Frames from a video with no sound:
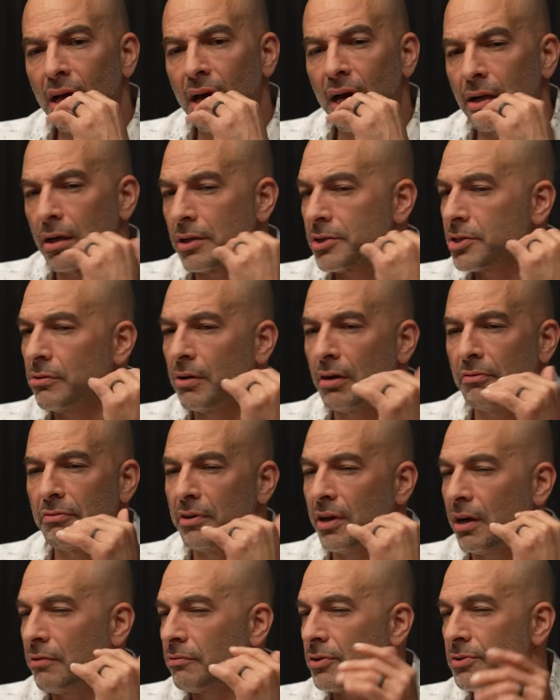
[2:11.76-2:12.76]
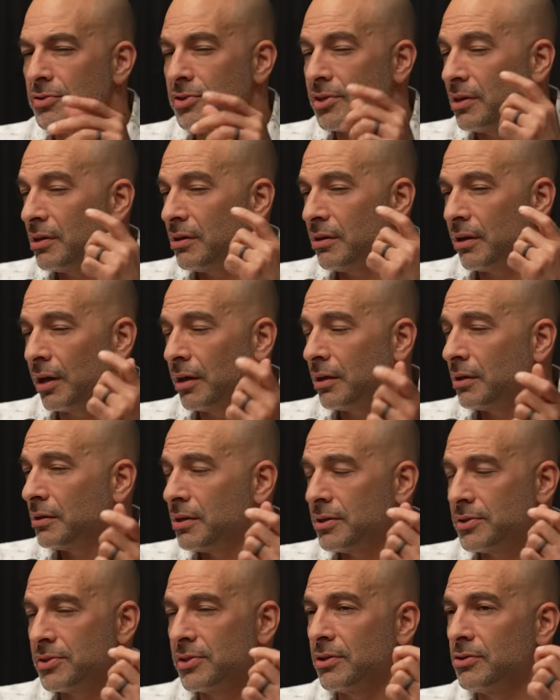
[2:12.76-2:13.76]
I also have never seen data
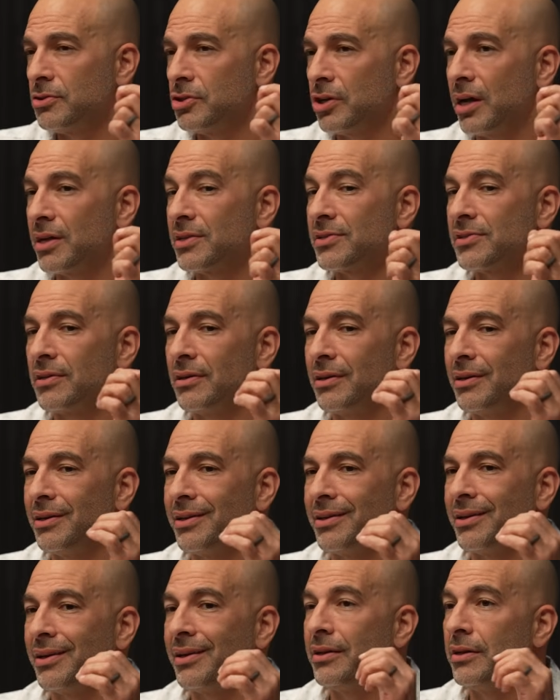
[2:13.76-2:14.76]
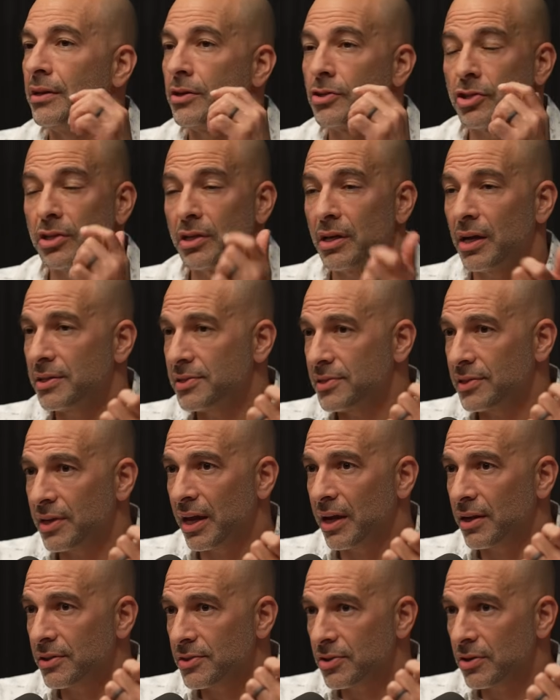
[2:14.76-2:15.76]
to suggest it initiates
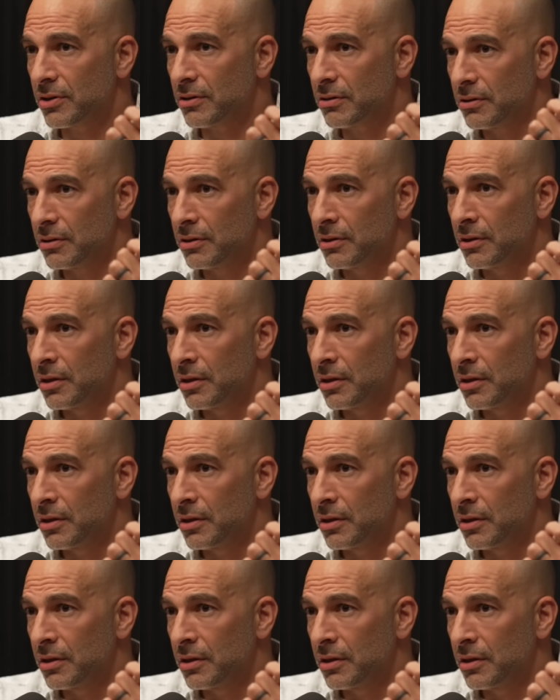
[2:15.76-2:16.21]
cancer.